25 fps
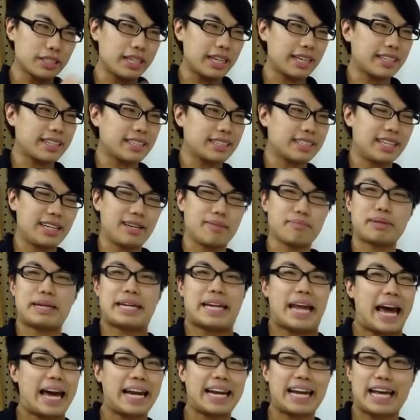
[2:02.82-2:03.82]
getting this kind of
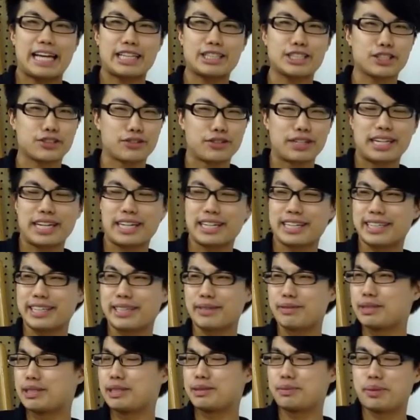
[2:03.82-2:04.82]
banana estery kind of thing,
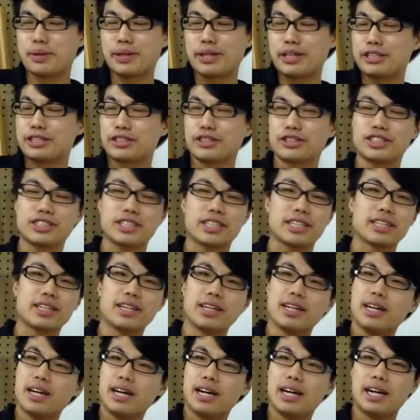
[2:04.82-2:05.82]
which is pretty interesting.
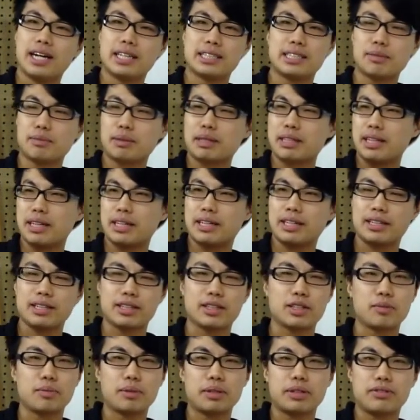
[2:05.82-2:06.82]
Uh, something like a
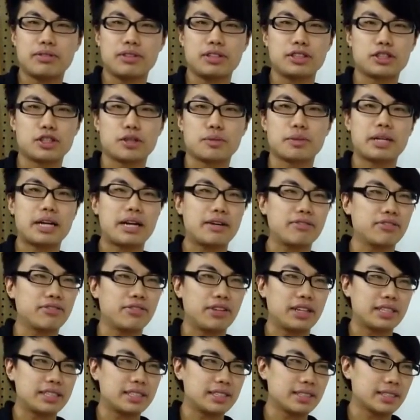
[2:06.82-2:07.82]
little bit of a German
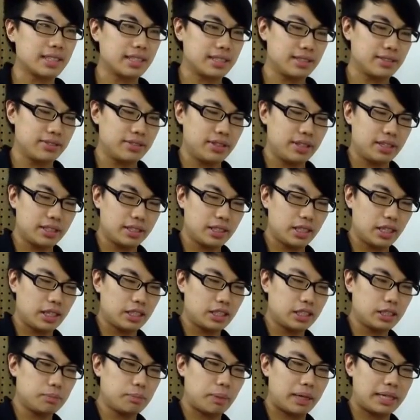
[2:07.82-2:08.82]
Hefeweizen, kind of a, a,
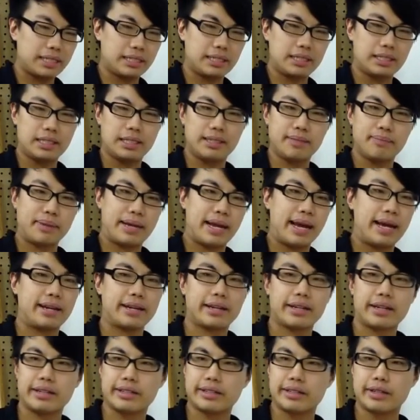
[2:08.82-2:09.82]
spicy banana
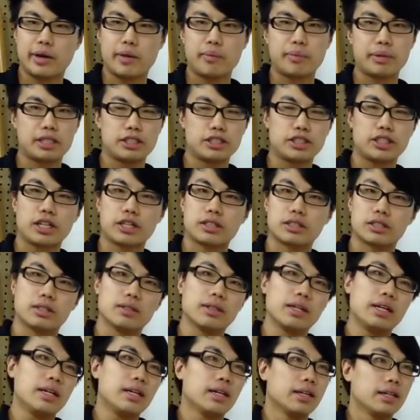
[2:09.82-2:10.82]
kind of note, but in general,
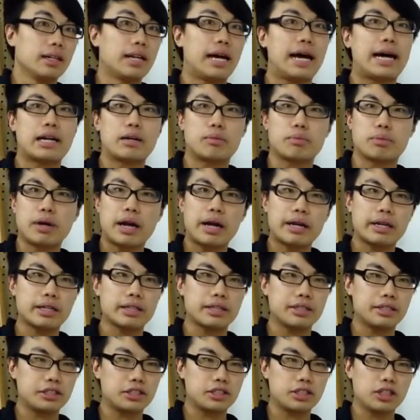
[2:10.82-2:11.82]
a lot of
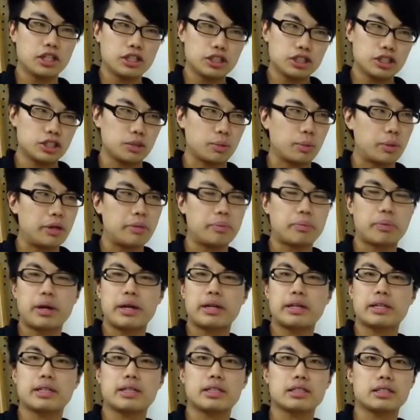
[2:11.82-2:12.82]
breadiness, sweet
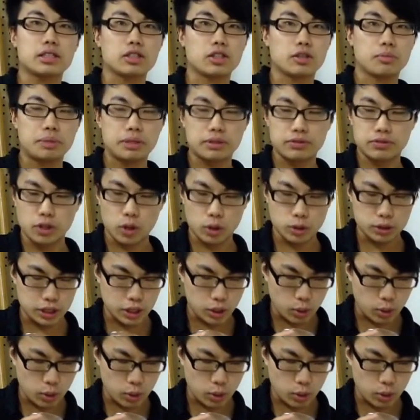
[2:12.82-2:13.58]
breadiness, a little bit of toasty